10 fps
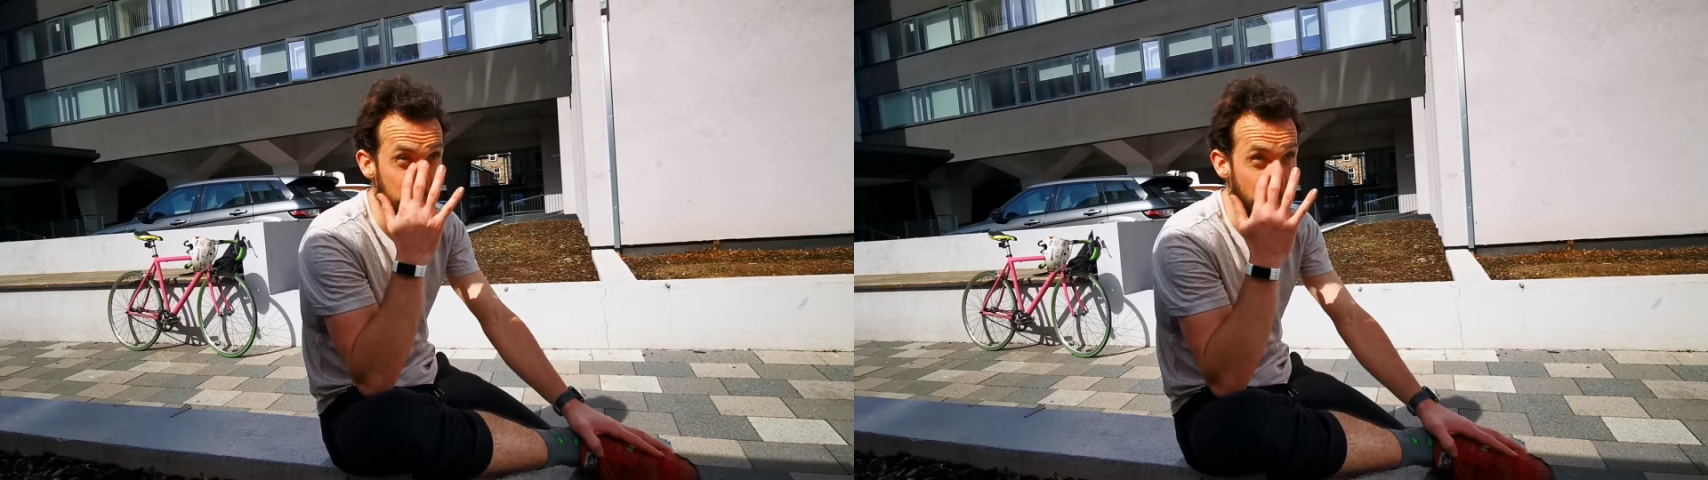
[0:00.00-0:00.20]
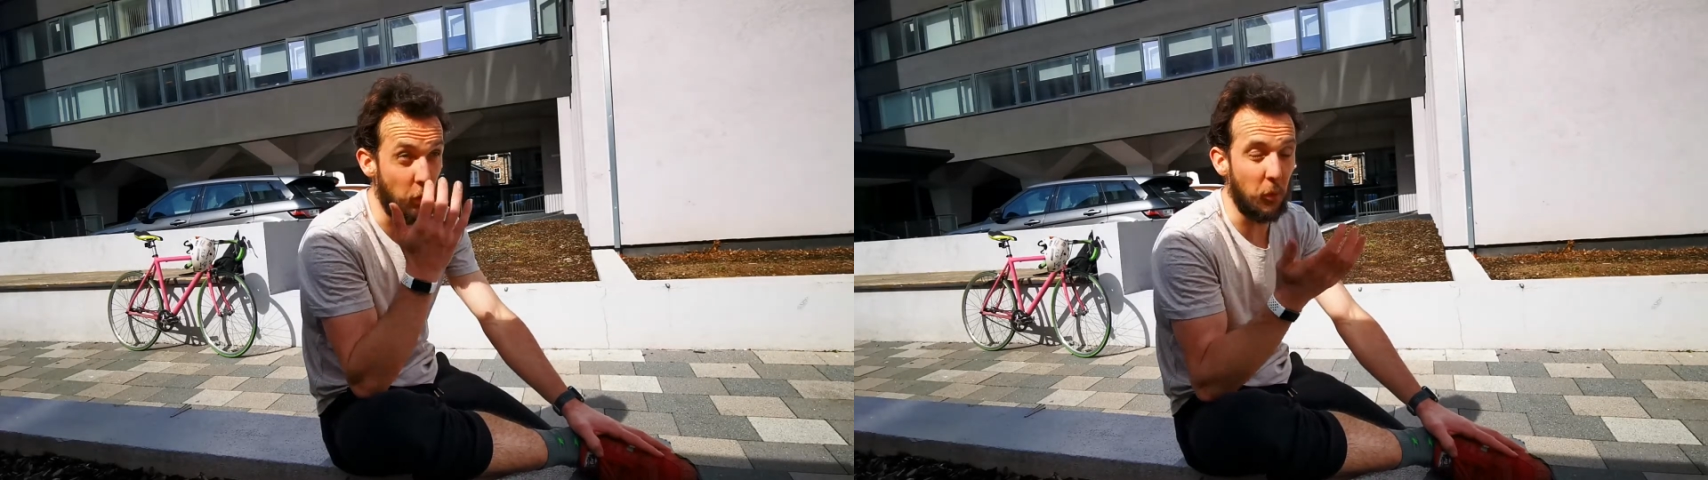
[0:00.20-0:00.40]

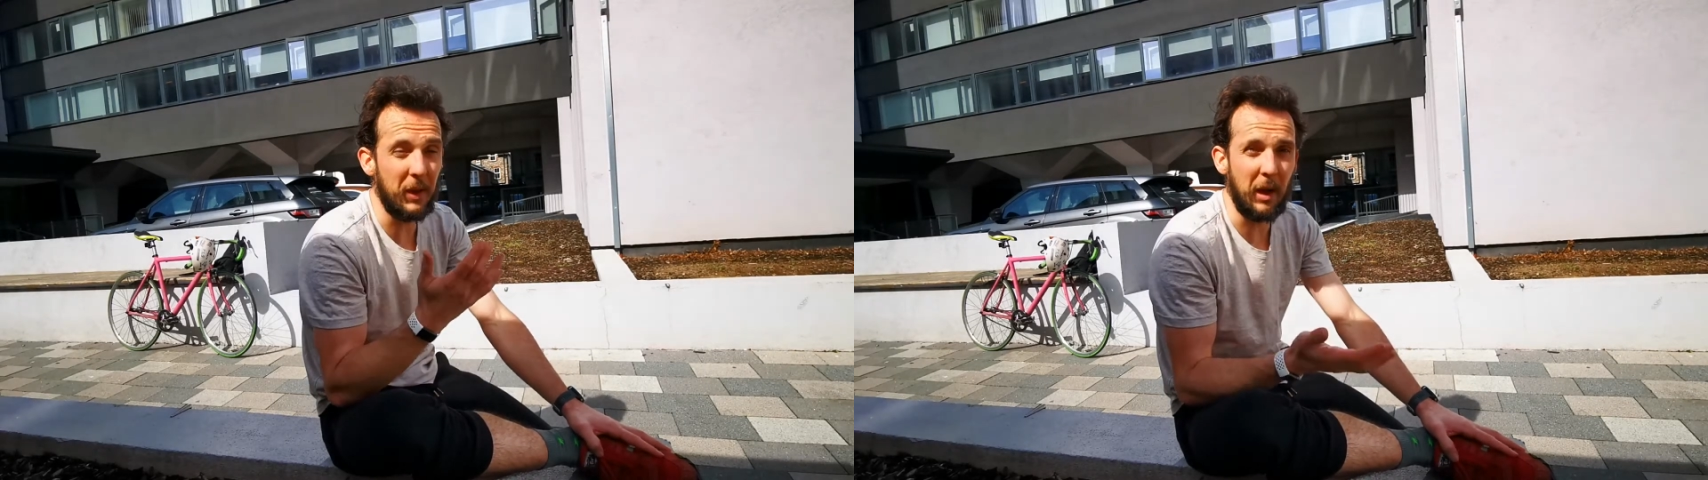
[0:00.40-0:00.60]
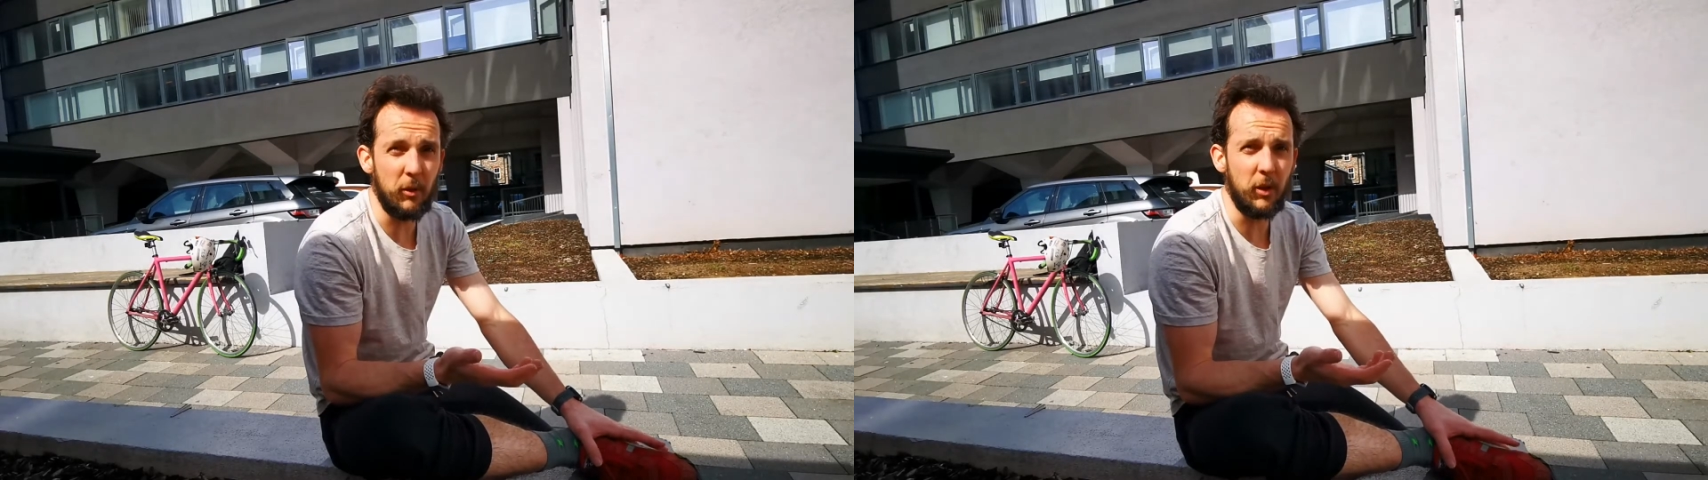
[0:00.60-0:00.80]
do it
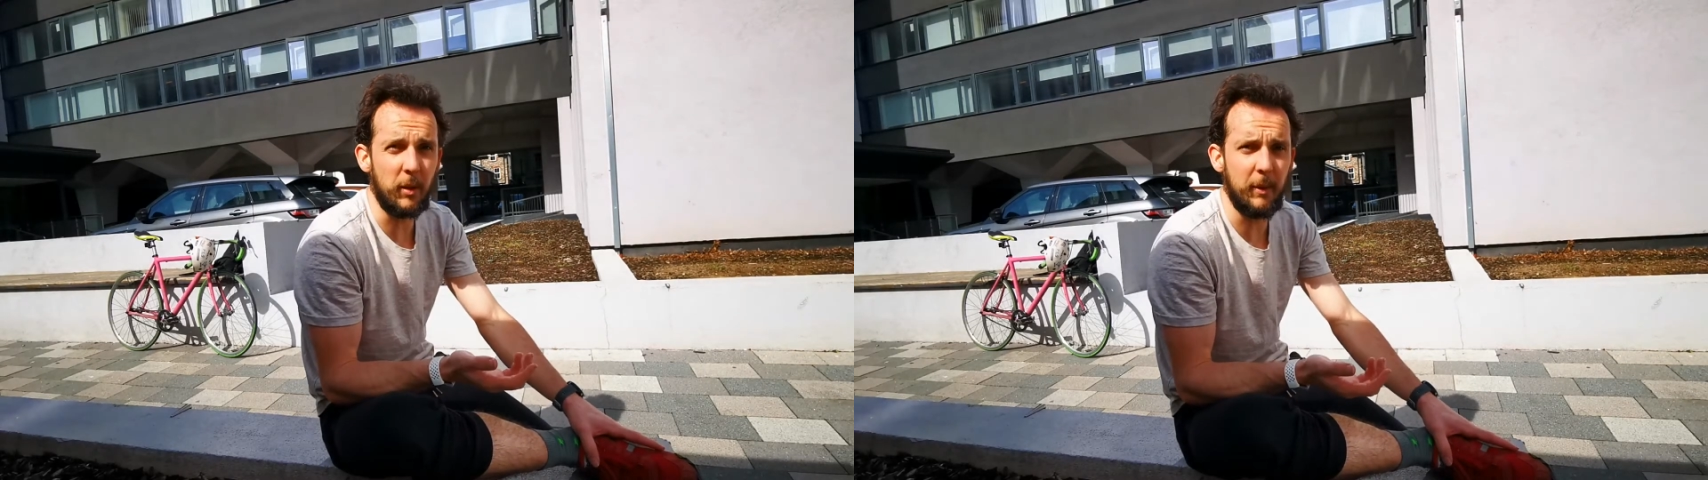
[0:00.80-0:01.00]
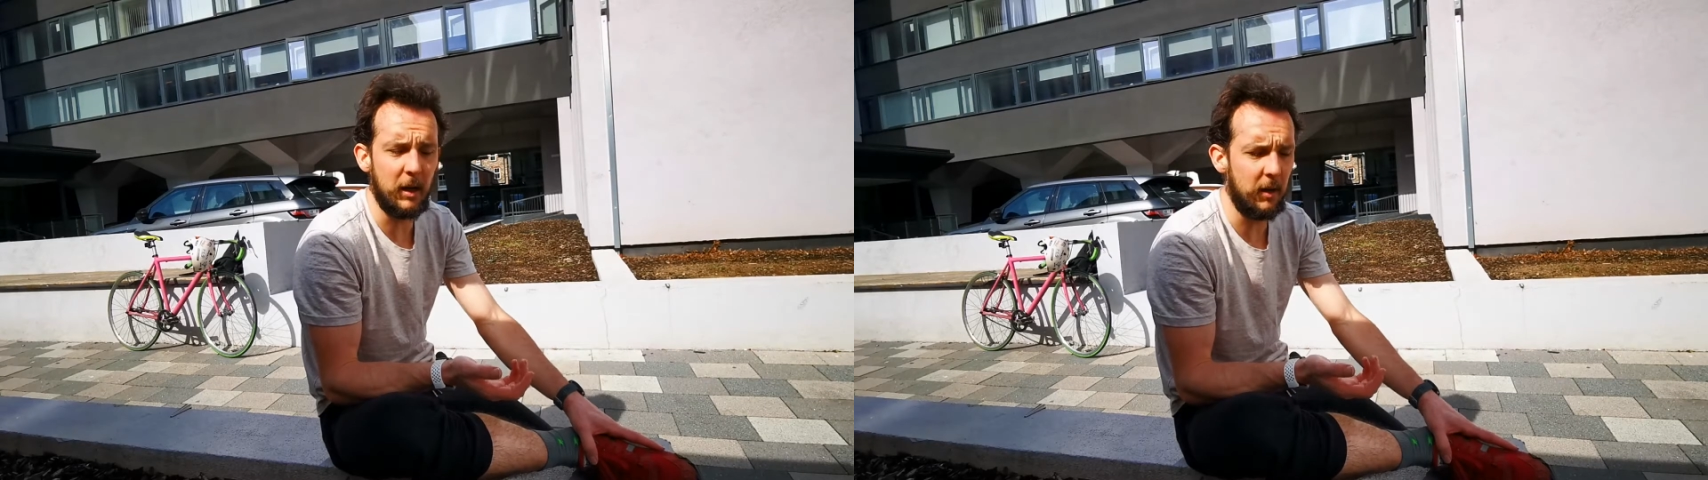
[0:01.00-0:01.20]
without
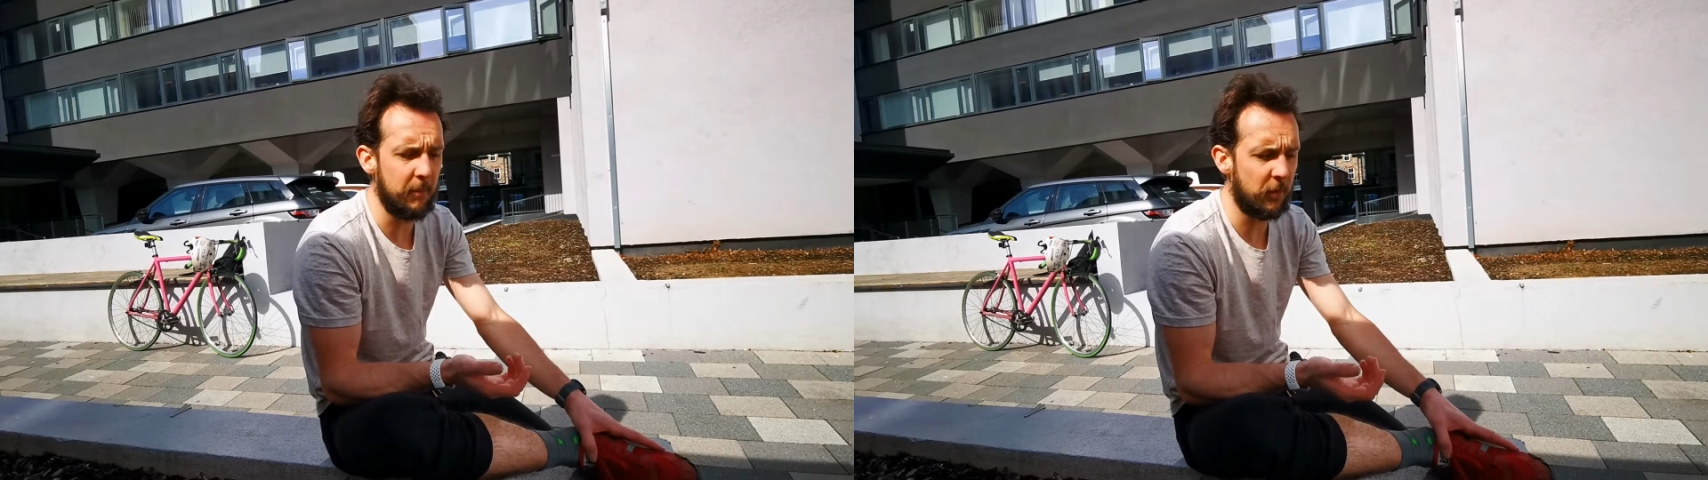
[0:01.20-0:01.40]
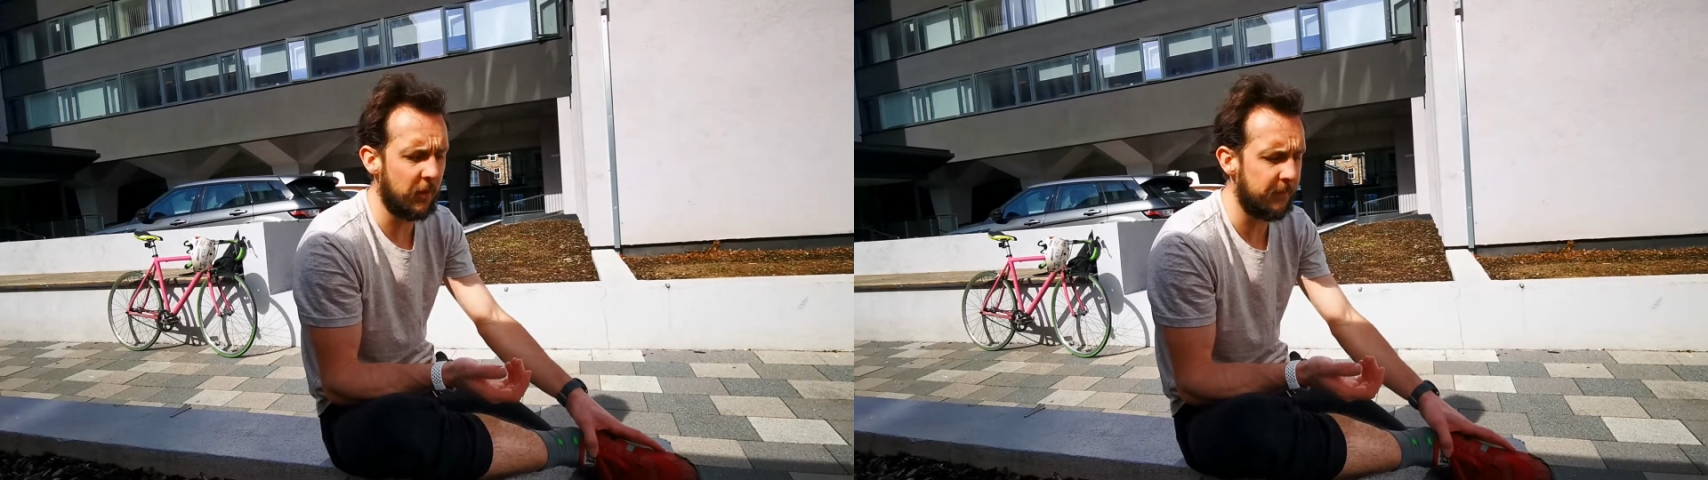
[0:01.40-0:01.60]
using my
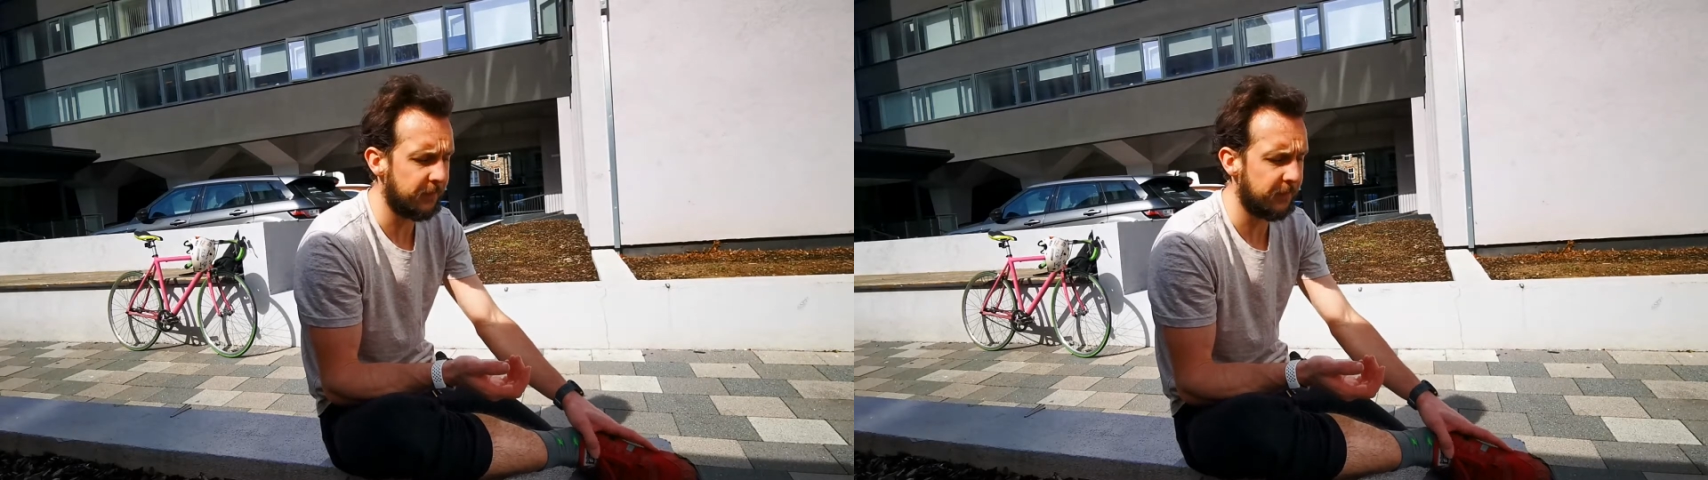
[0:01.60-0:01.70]
arms.